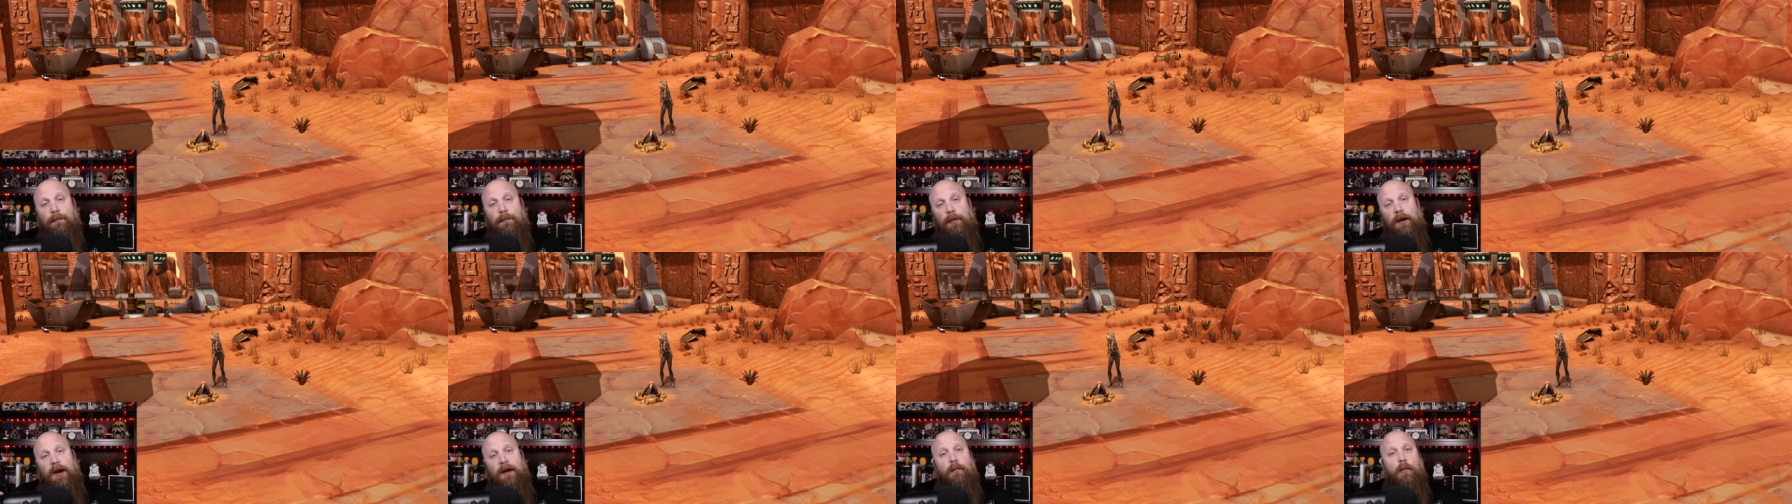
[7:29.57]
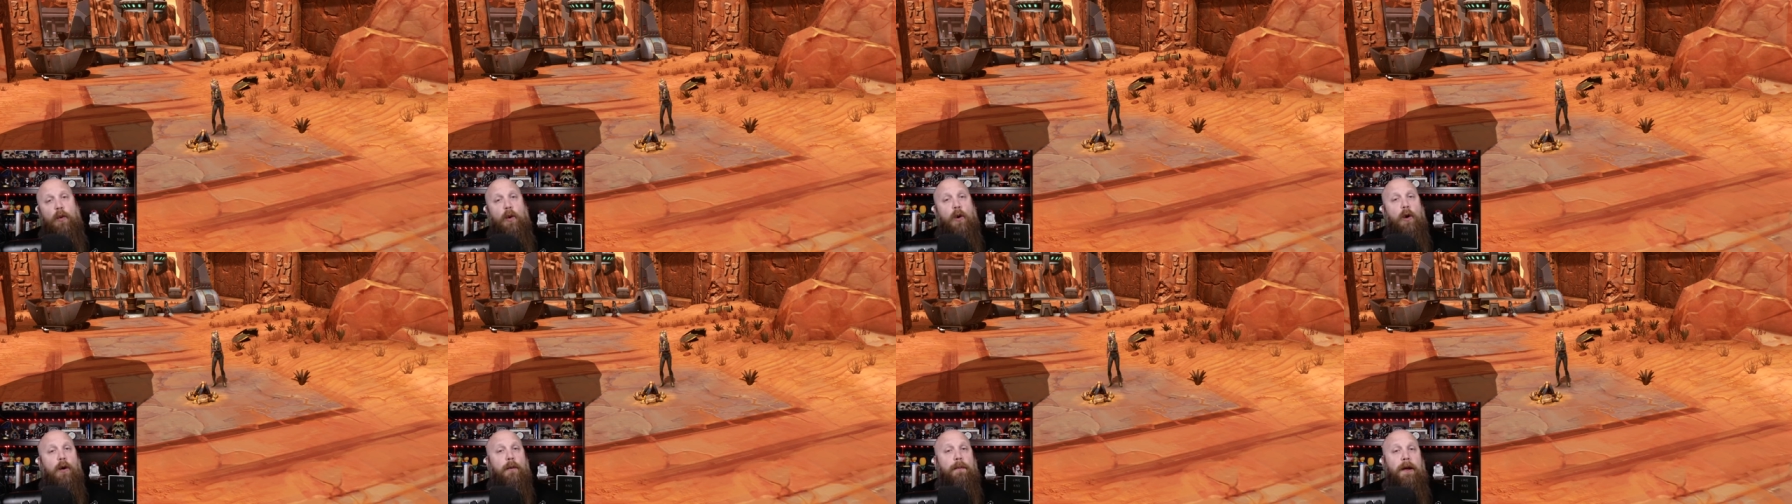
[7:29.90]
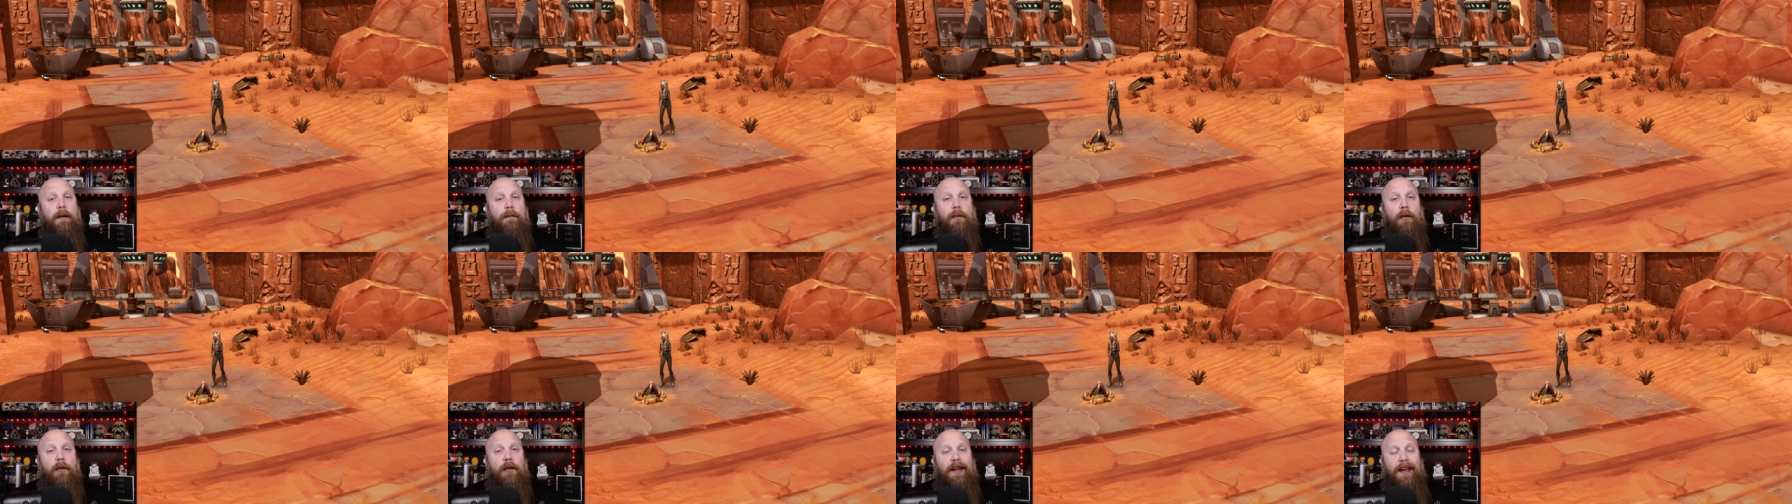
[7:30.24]
bring more
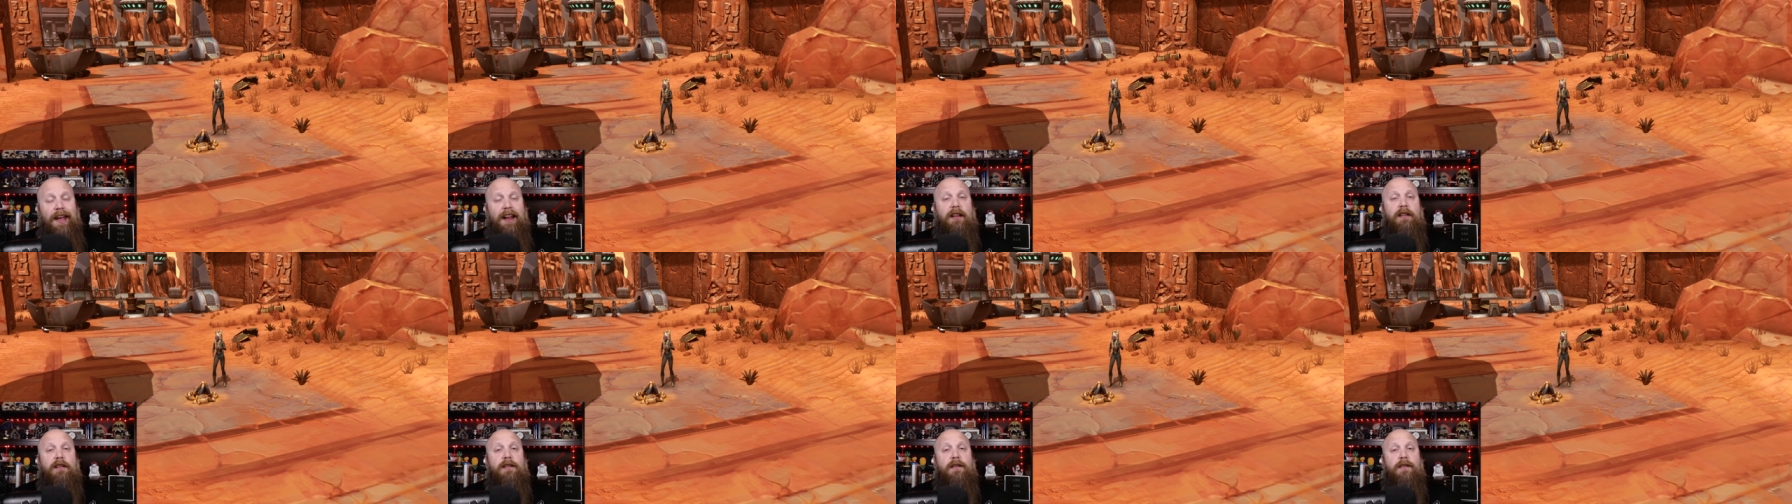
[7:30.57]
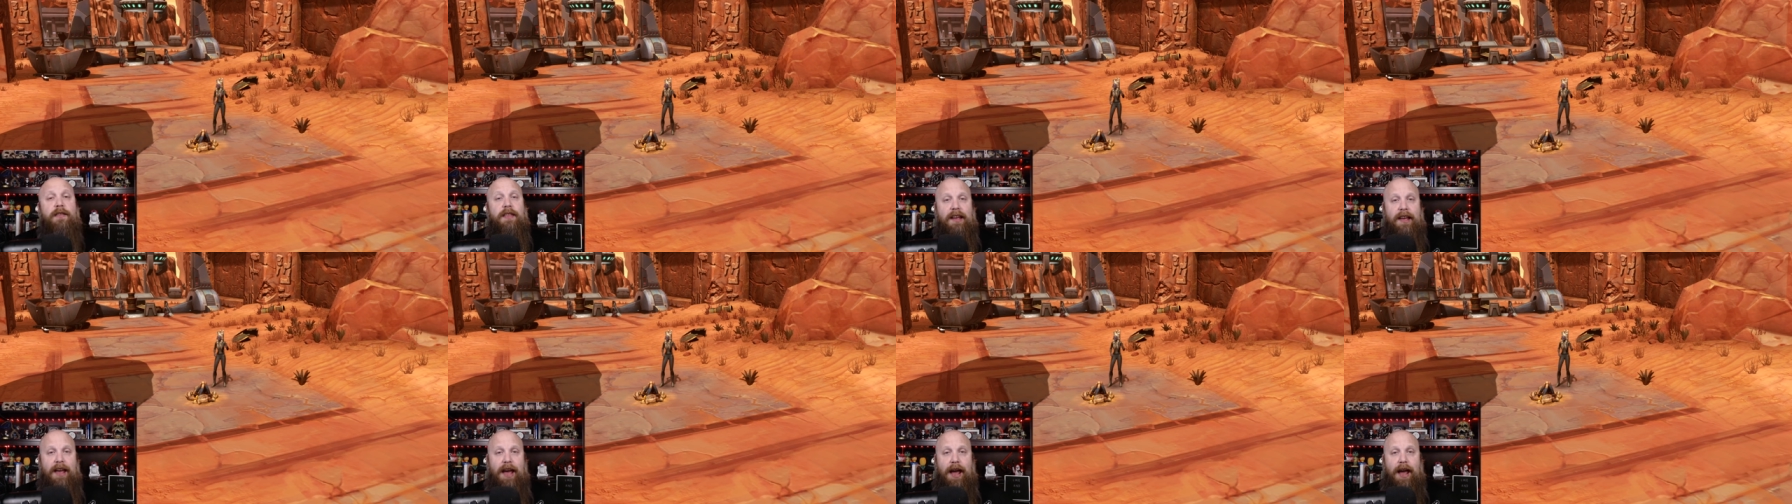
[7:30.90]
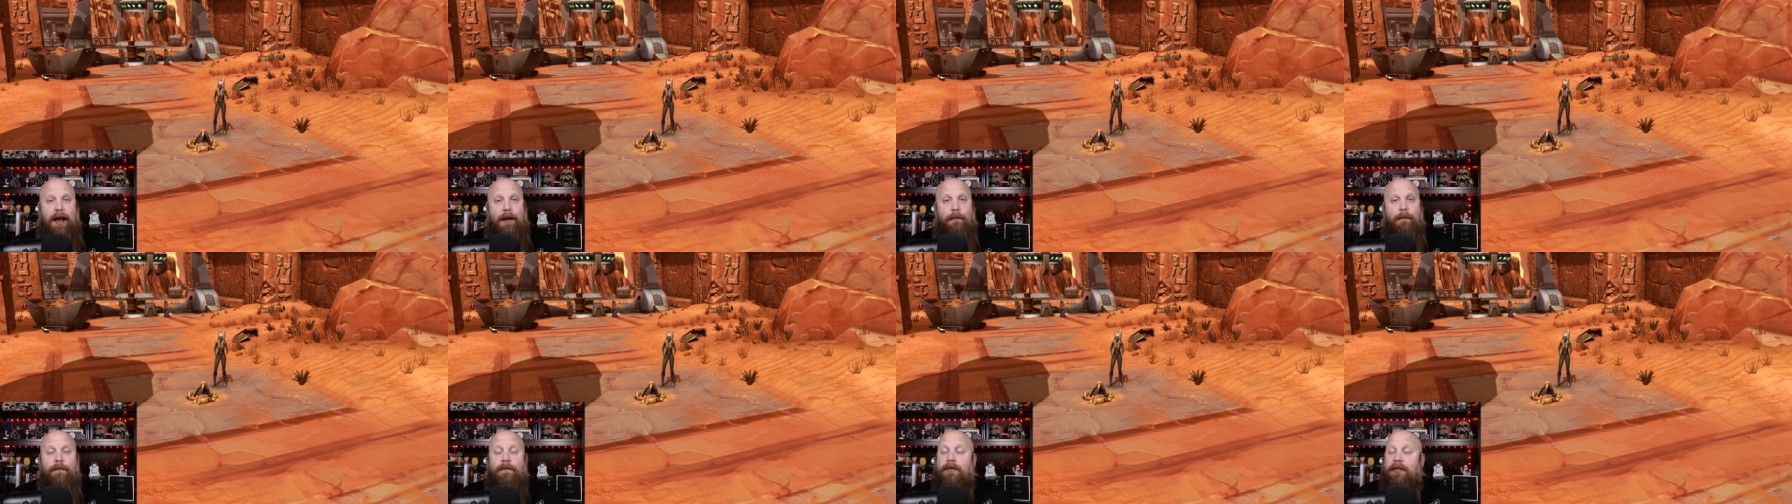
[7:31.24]
people into the
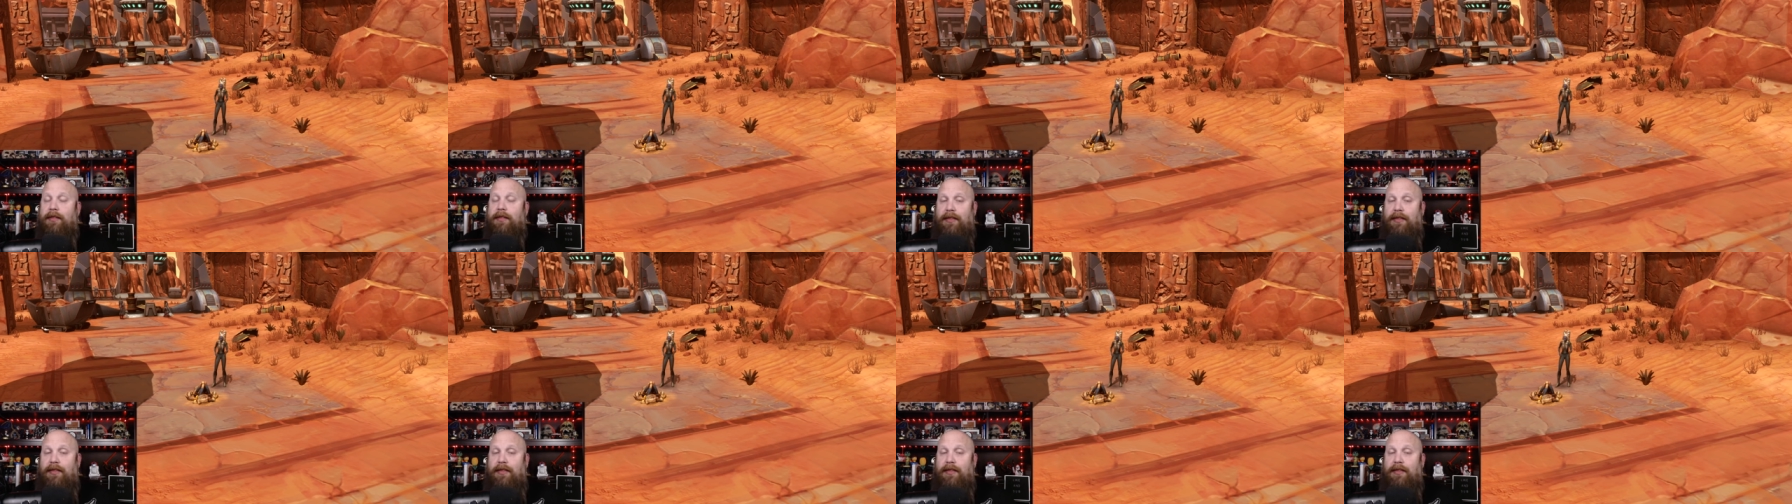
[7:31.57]
game.